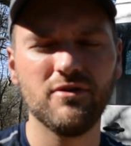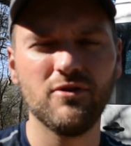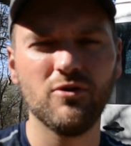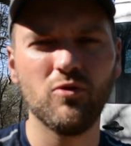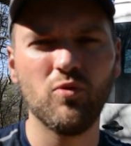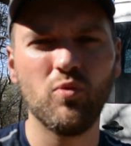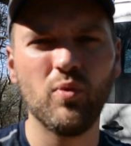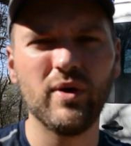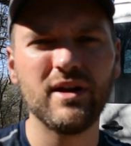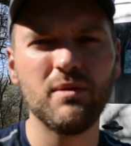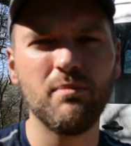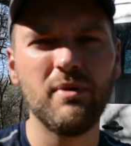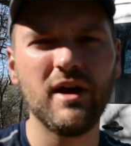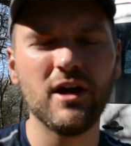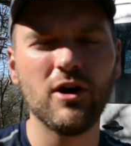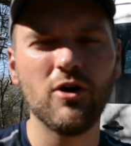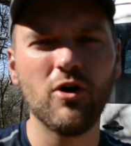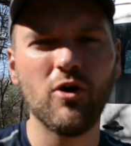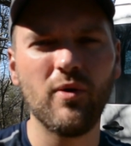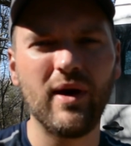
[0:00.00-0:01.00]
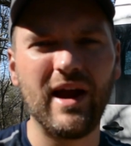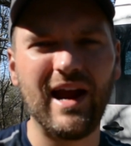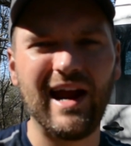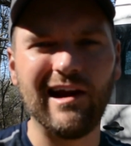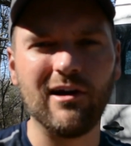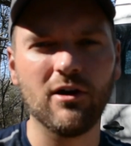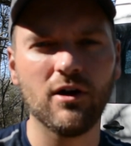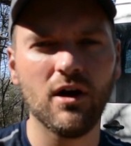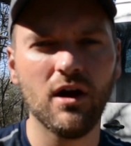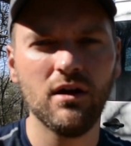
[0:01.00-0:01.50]
the Winnebago
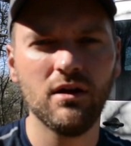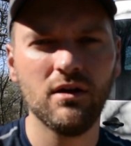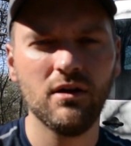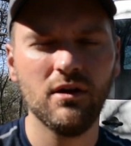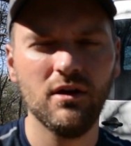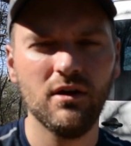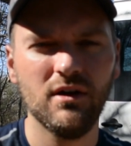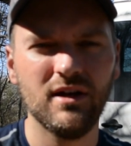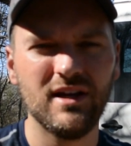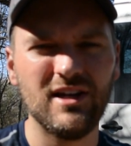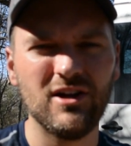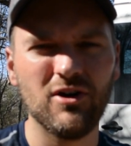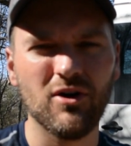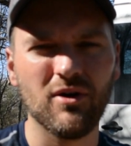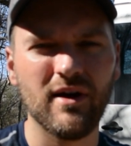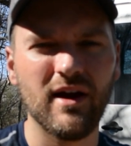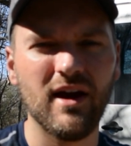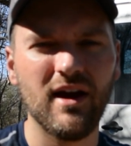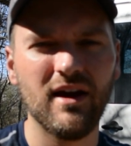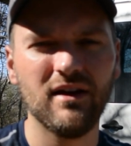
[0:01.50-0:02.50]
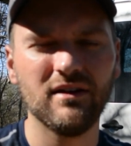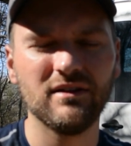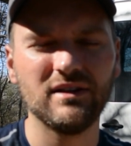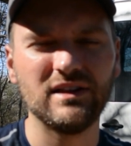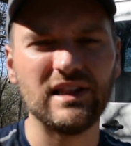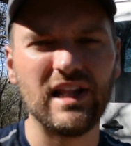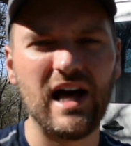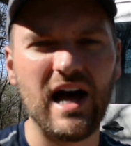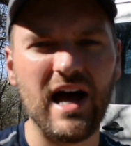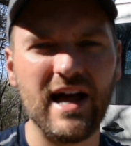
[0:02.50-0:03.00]
ERA
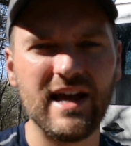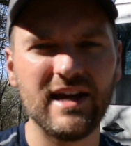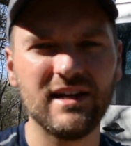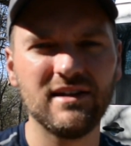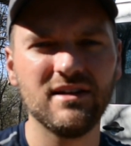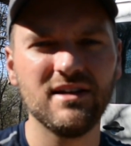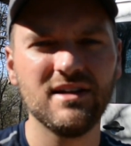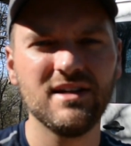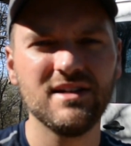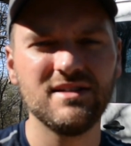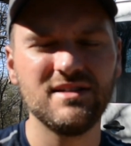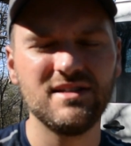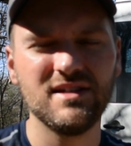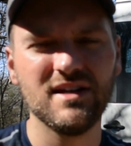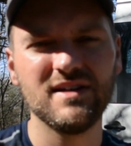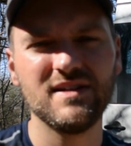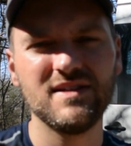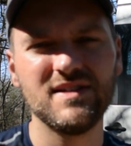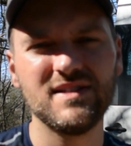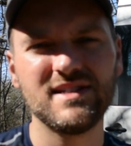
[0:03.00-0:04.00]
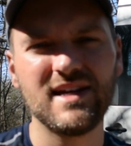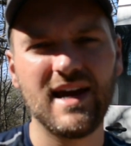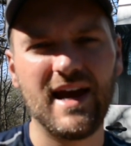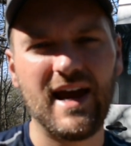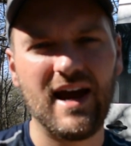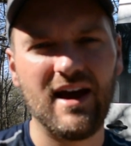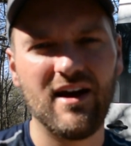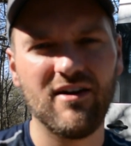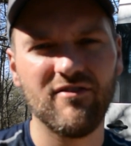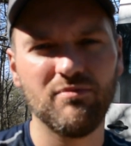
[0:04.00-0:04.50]
line does
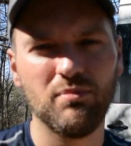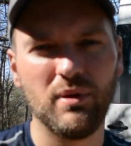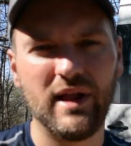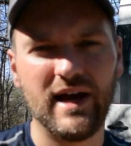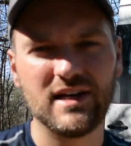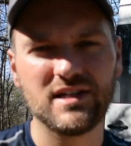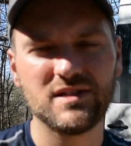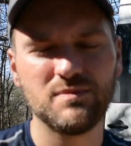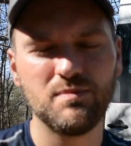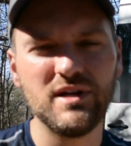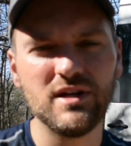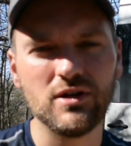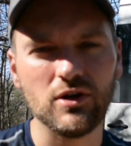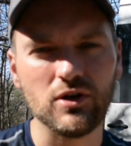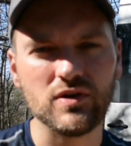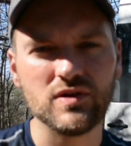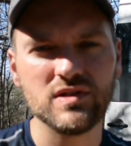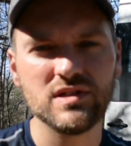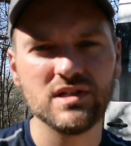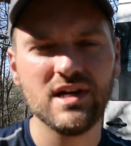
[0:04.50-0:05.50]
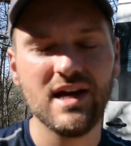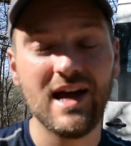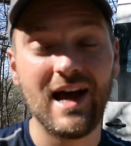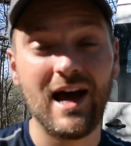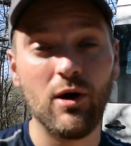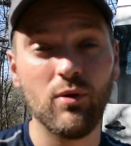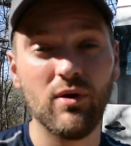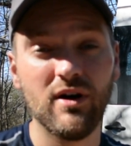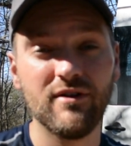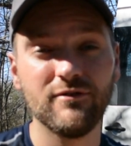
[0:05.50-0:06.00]
have black speakers.
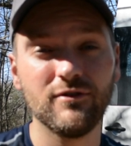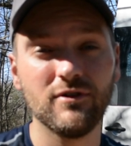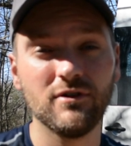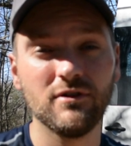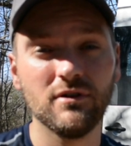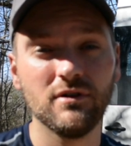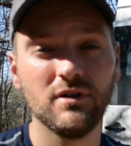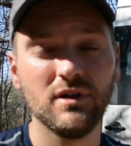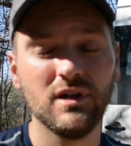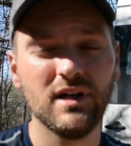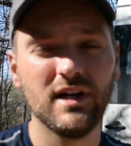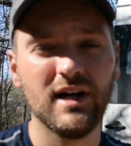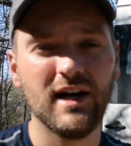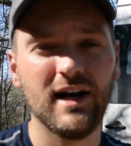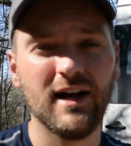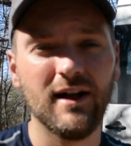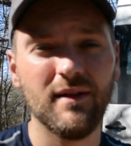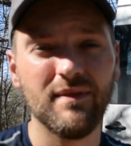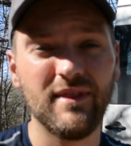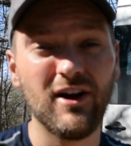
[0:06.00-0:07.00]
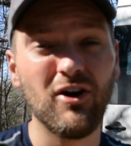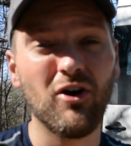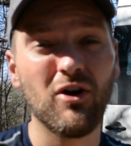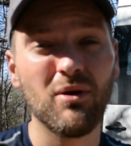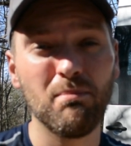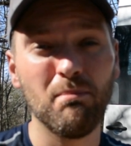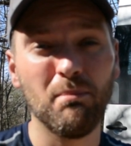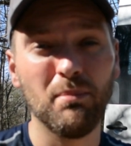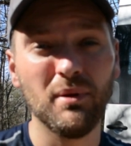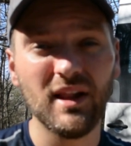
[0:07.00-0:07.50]
However, they
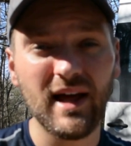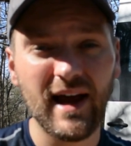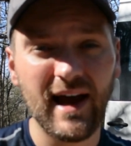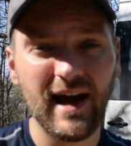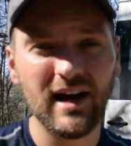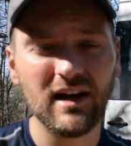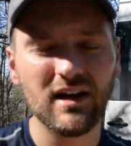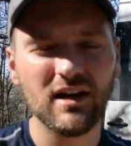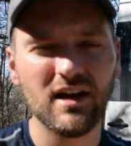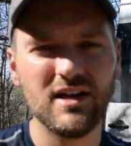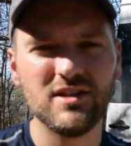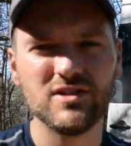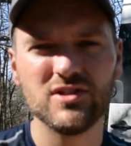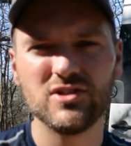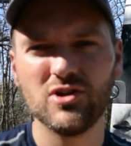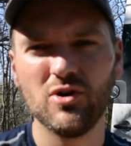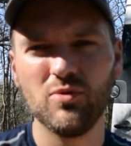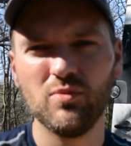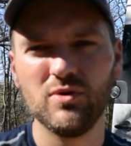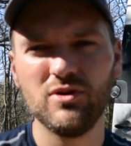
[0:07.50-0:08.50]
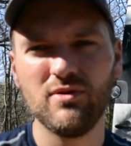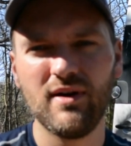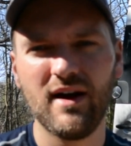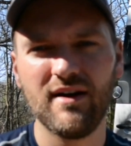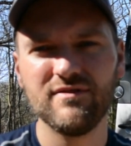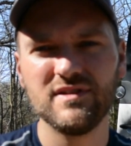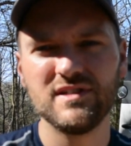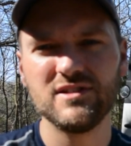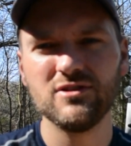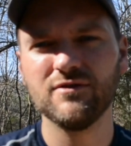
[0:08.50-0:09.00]
are black, and so when you
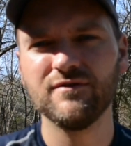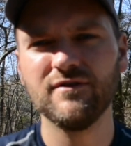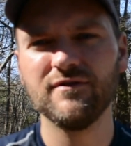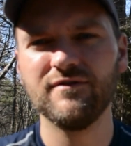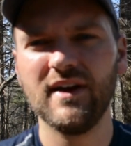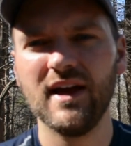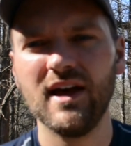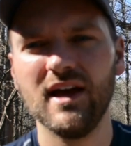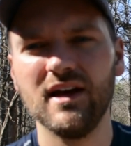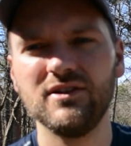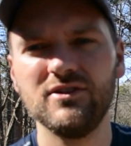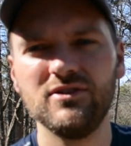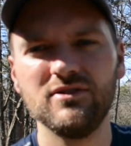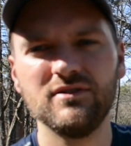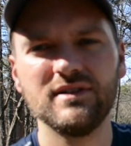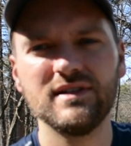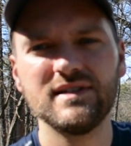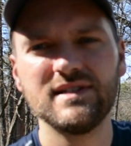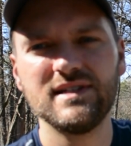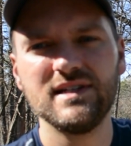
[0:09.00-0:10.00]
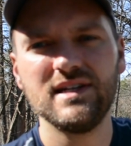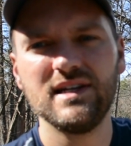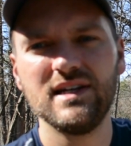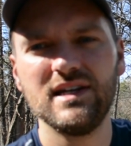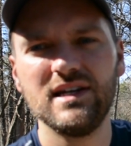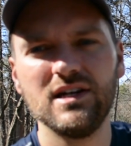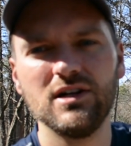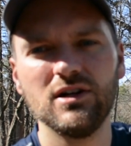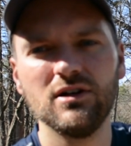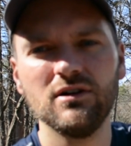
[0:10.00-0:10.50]
have a silver van, you can see
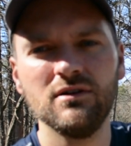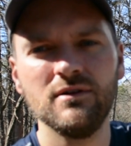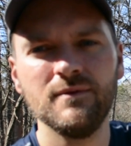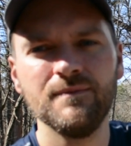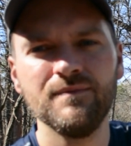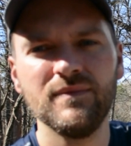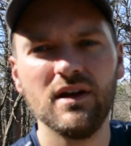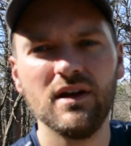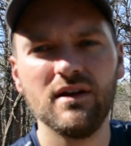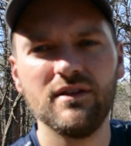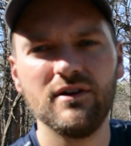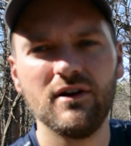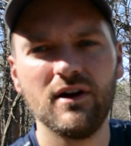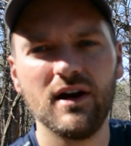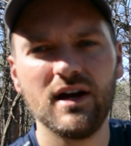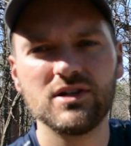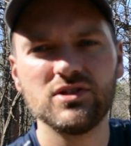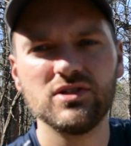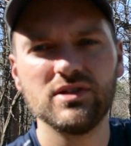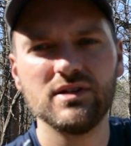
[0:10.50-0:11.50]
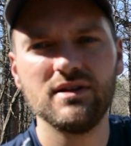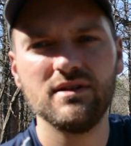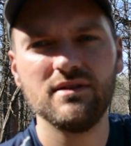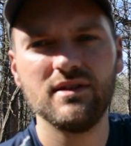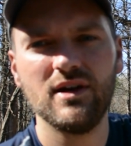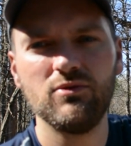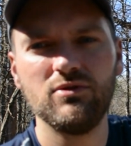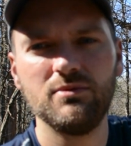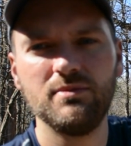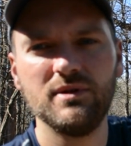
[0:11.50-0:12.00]
here,
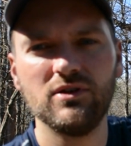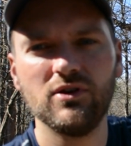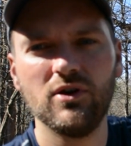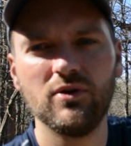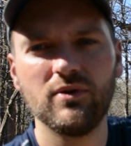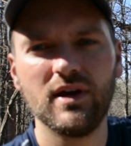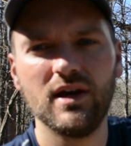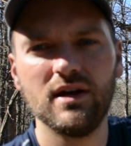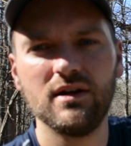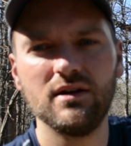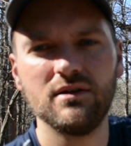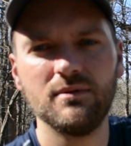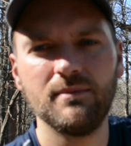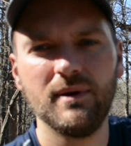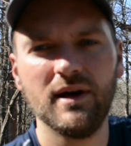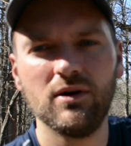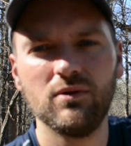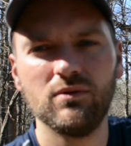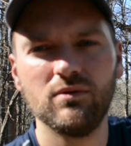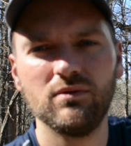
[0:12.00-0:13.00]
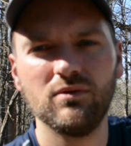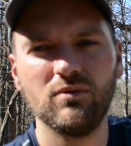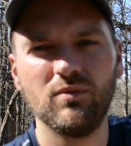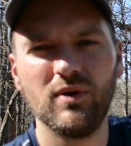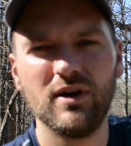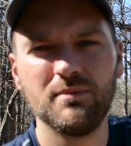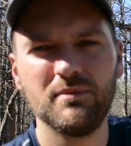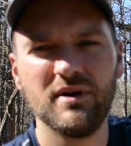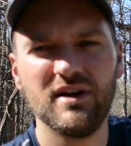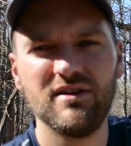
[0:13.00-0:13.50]
they would be located about
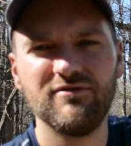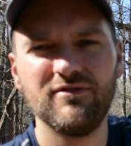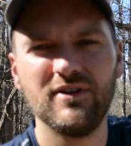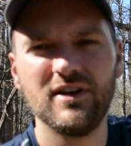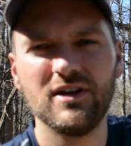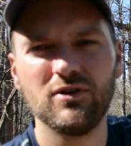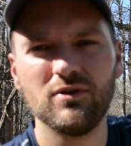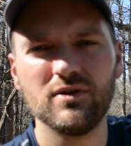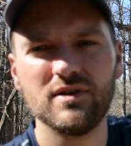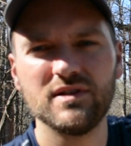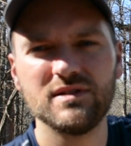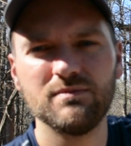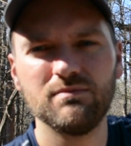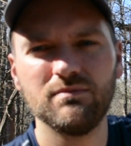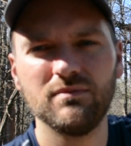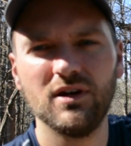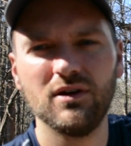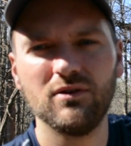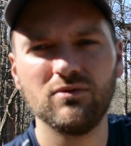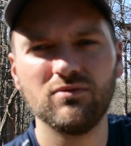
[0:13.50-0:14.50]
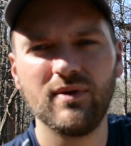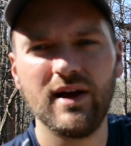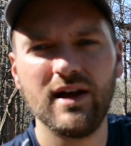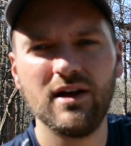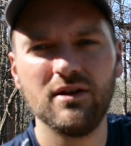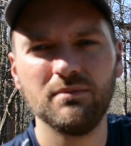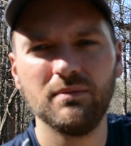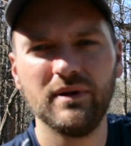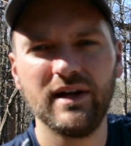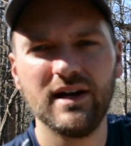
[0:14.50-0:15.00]
where my finger is, a
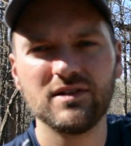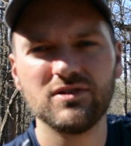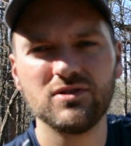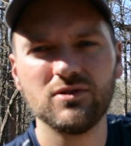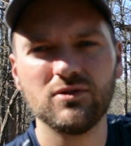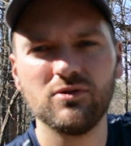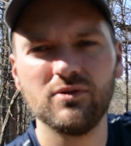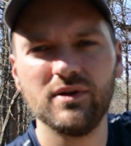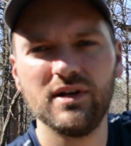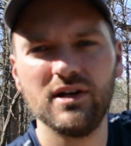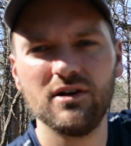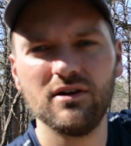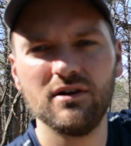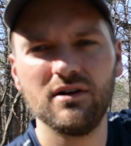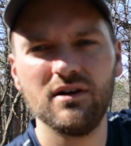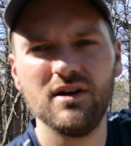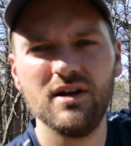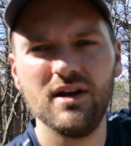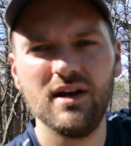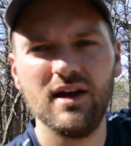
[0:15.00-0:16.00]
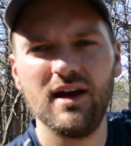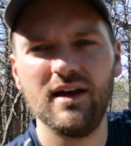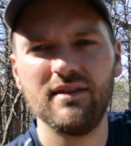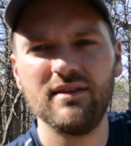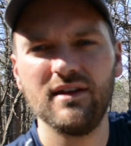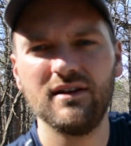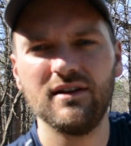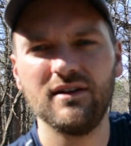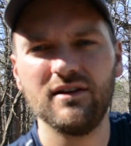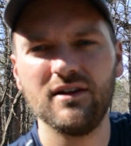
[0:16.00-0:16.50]
round black circle here, and
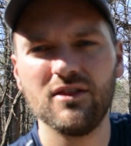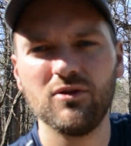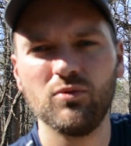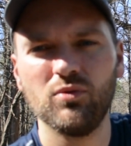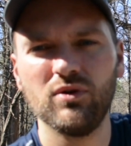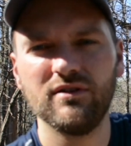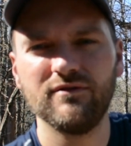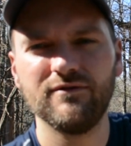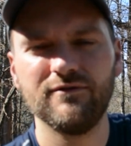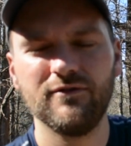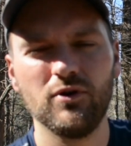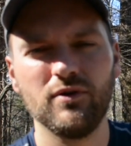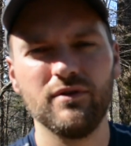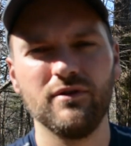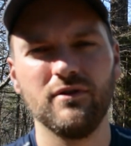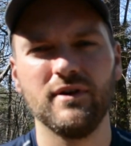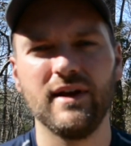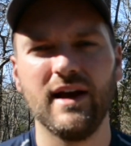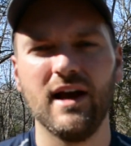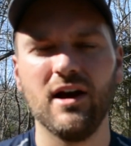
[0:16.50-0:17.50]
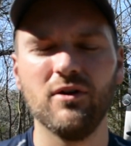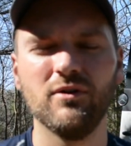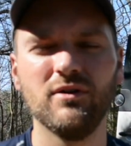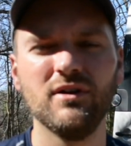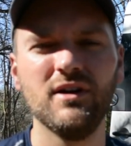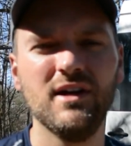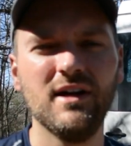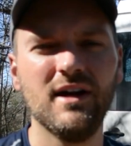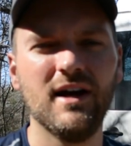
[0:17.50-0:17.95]
then another one further down.